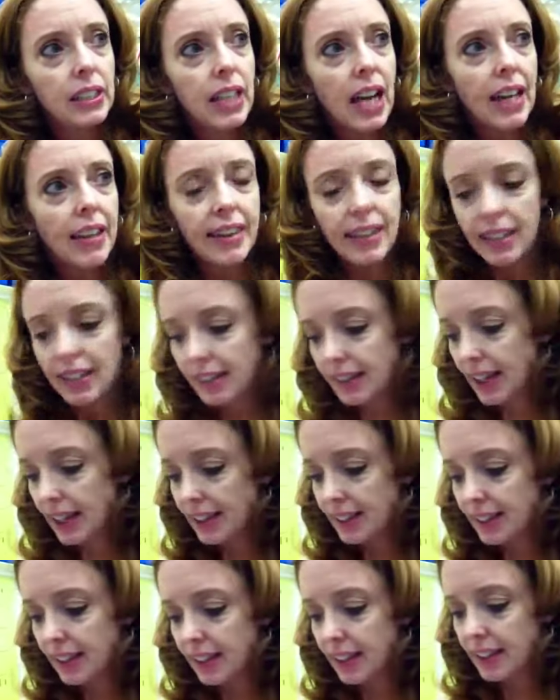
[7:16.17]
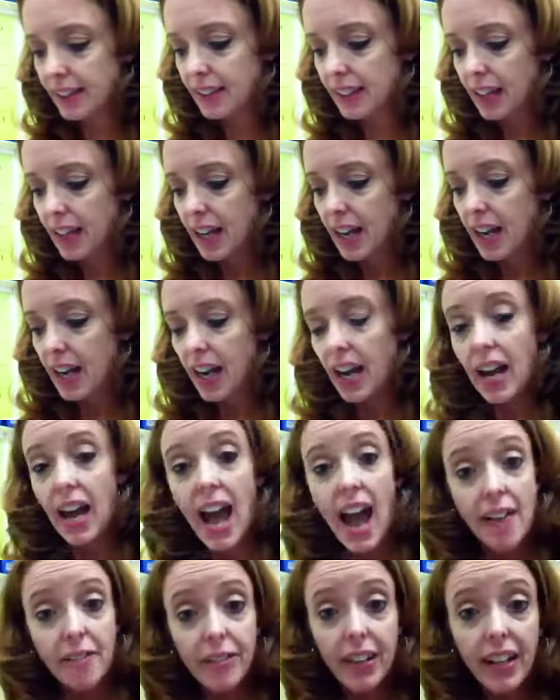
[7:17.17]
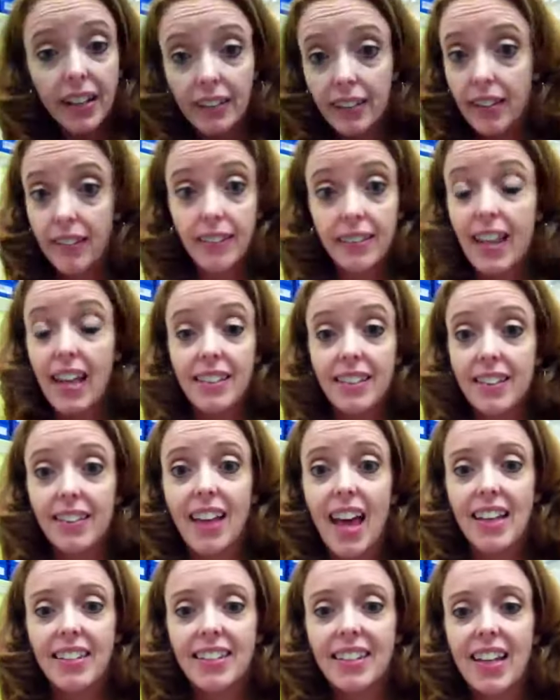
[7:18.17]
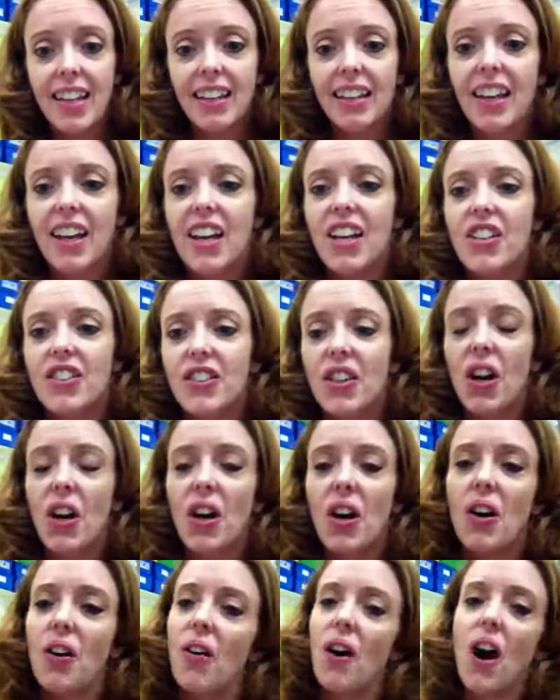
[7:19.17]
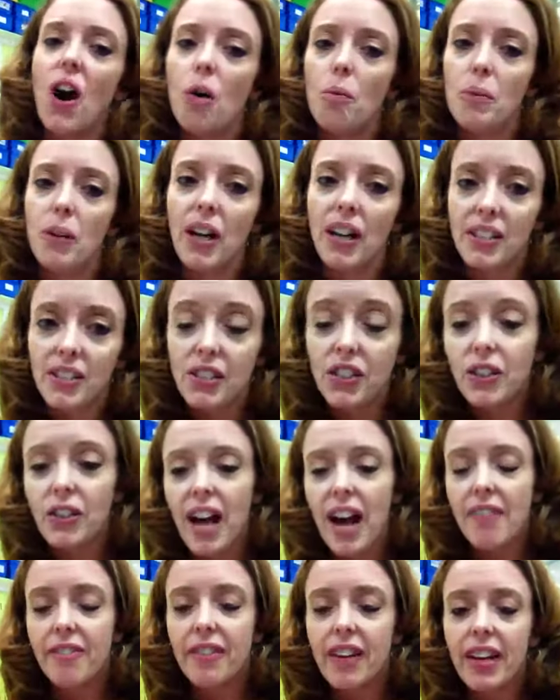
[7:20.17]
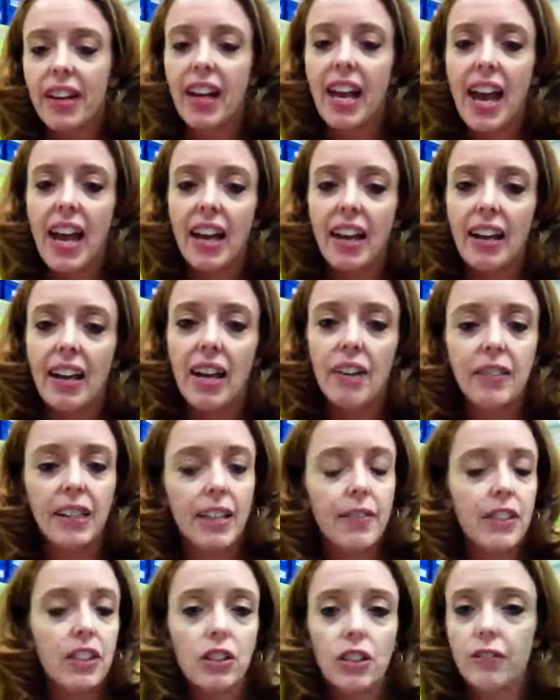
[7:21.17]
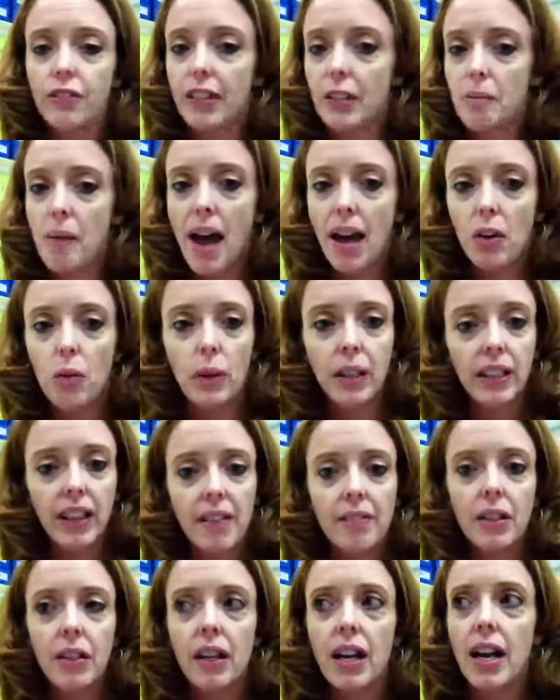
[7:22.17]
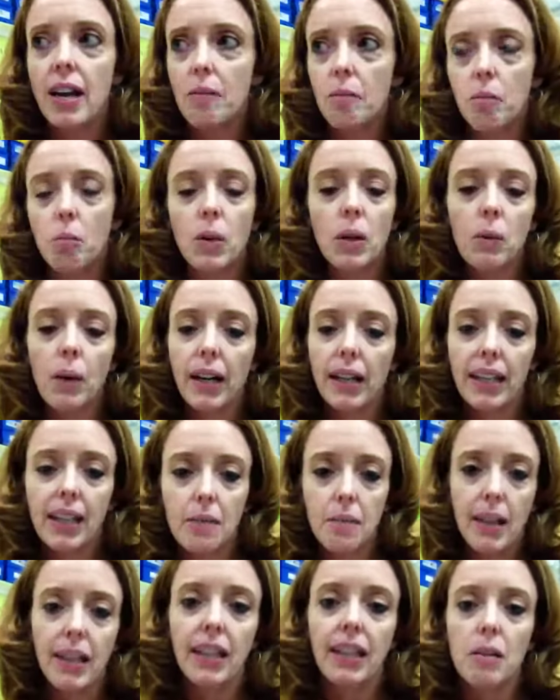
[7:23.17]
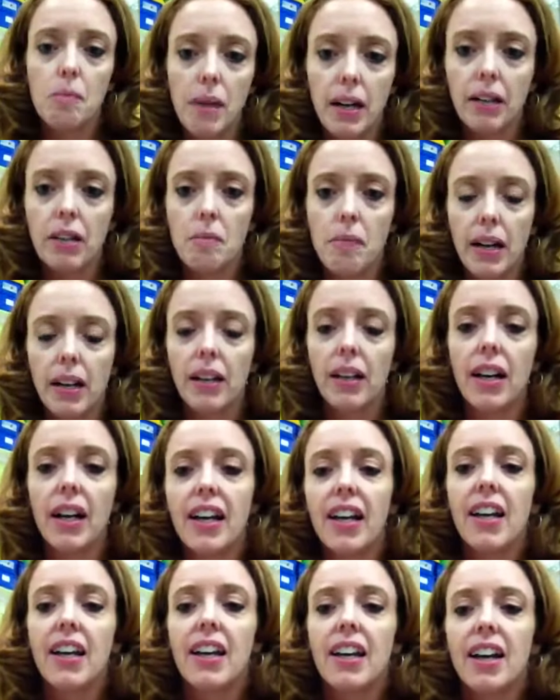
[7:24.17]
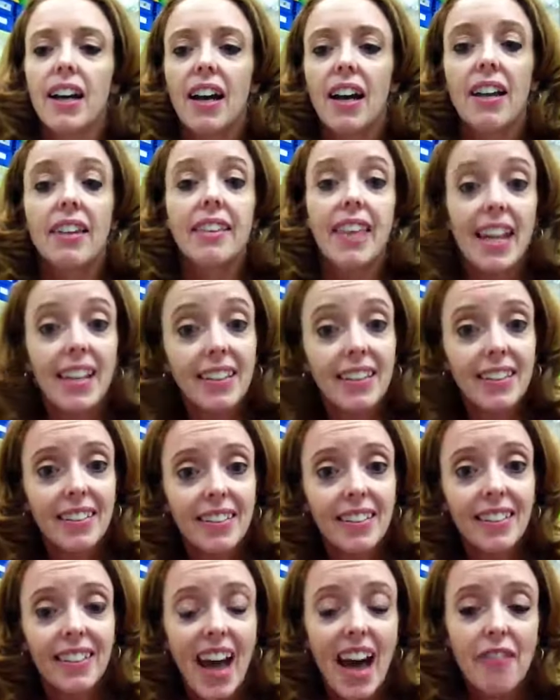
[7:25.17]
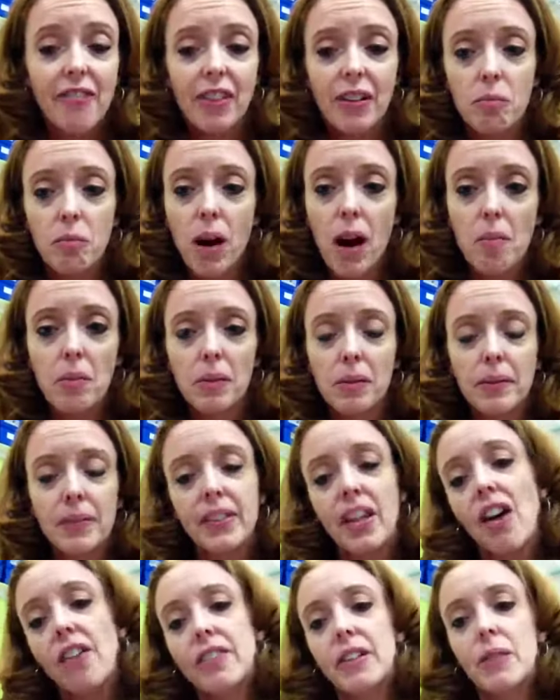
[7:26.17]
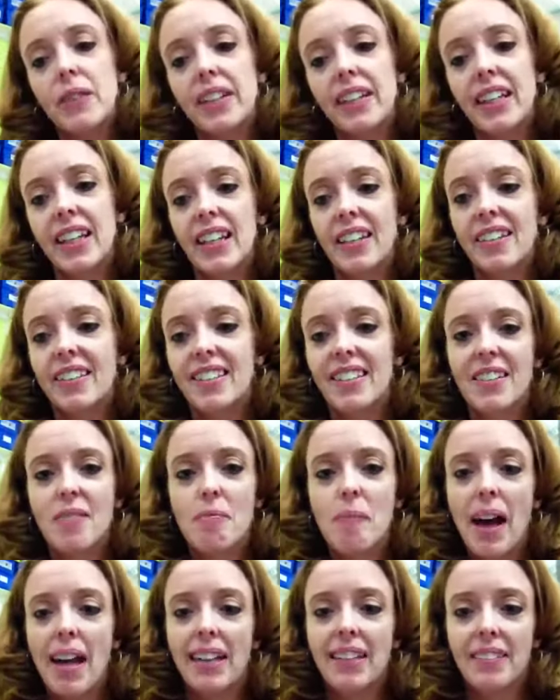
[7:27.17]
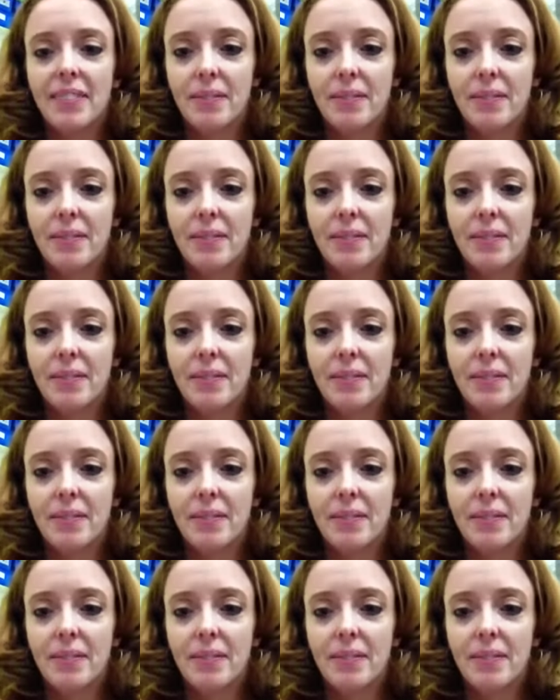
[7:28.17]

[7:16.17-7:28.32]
think that's it. Have fun. That's the last thing. So hope you guys do have fun and give us your feedback. We love it and we want to keep making it better and better. Thanks. Have fun problem solving with the kids. Bye.